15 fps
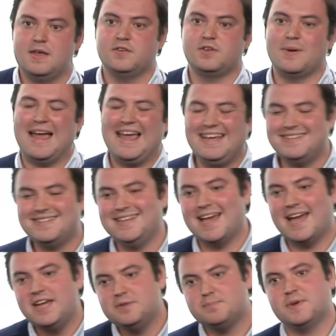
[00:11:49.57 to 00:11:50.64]
So
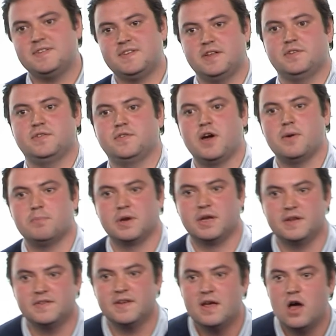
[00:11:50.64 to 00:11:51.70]
88% of
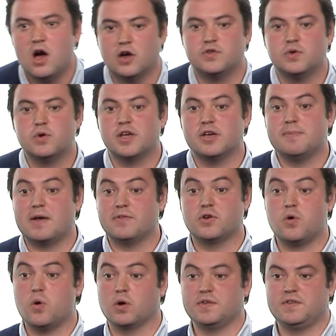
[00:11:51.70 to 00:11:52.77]
companies are talking about the
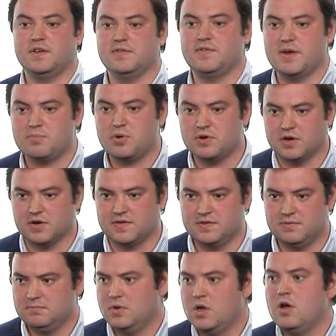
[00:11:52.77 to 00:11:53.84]
quality of their
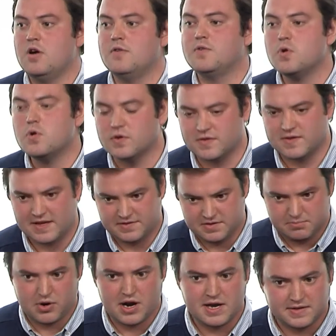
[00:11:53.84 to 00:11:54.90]
products. Of course, that's
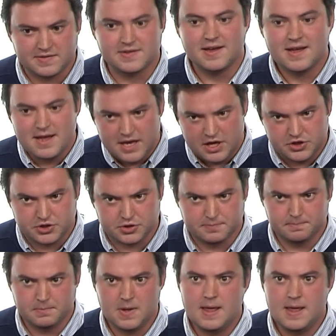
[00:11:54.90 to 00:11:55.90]
a brand issue.